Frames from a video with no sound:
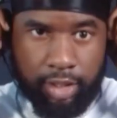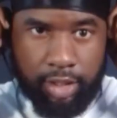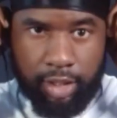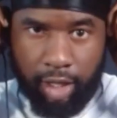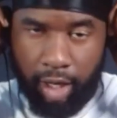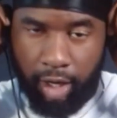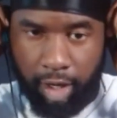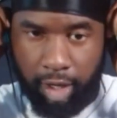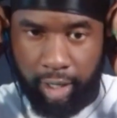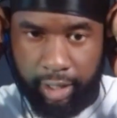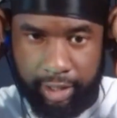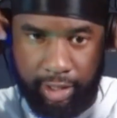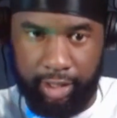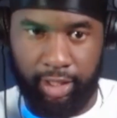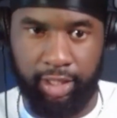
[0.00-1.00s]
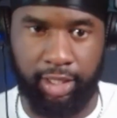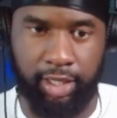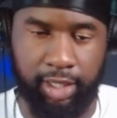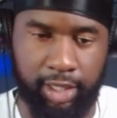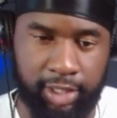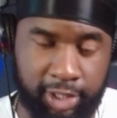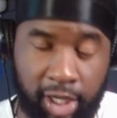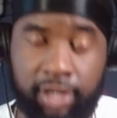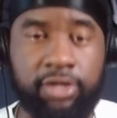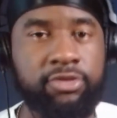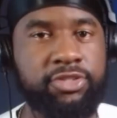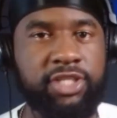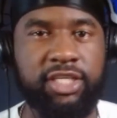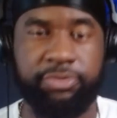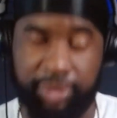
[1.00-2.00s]
All right, y'all don't
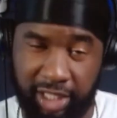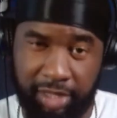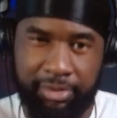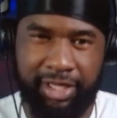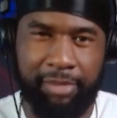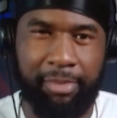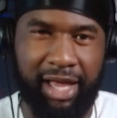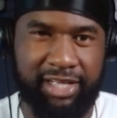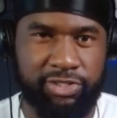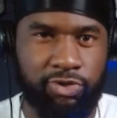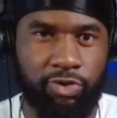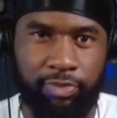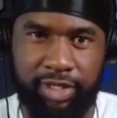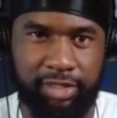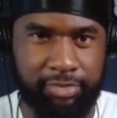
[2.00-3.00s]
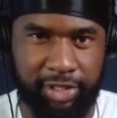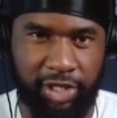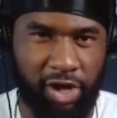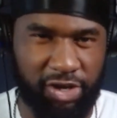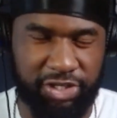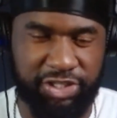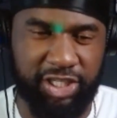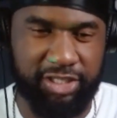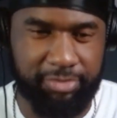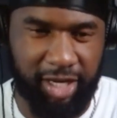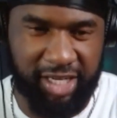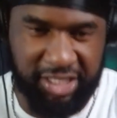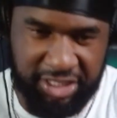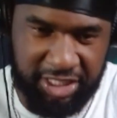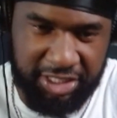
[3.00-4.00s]
judge me. Let me get back to a rhythm, then y'all can judge my
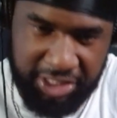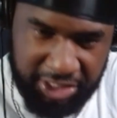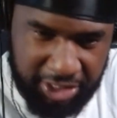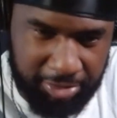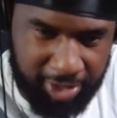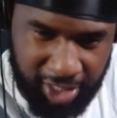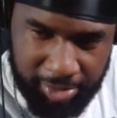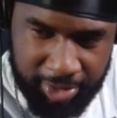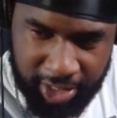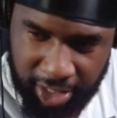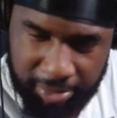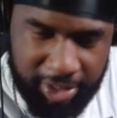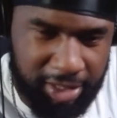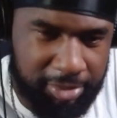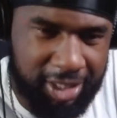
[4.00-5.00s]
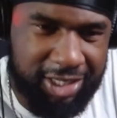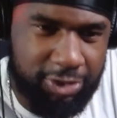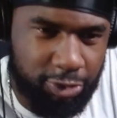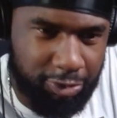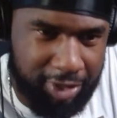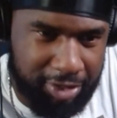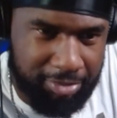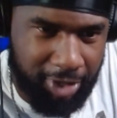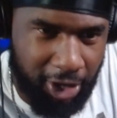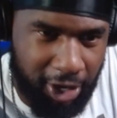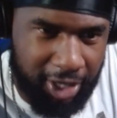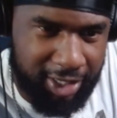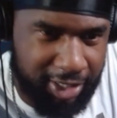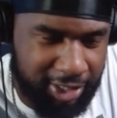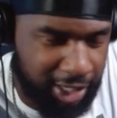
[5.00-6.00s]
consistency. But let me get into a rhythm. All
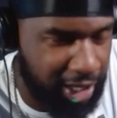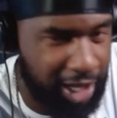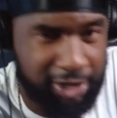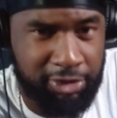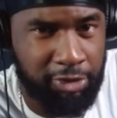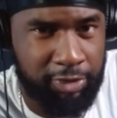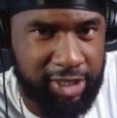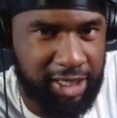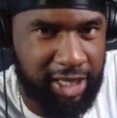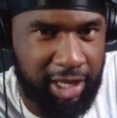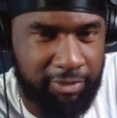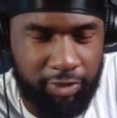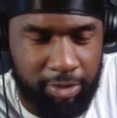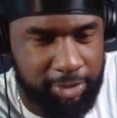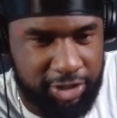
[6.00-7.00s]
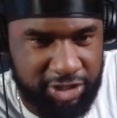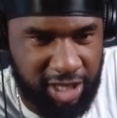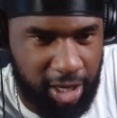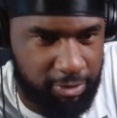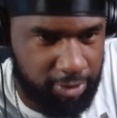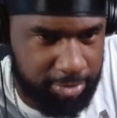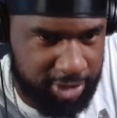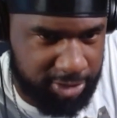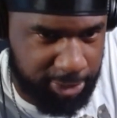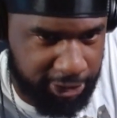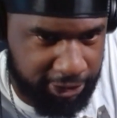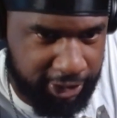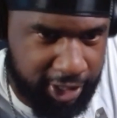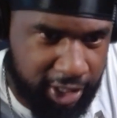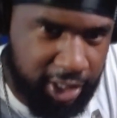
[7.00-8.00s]
right, I don't know where that came from. It just came from my
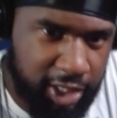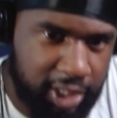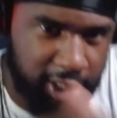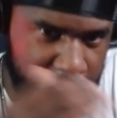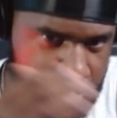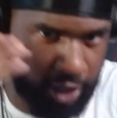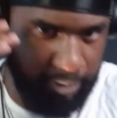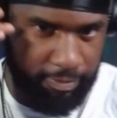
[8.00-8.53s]
spirit. Let's go.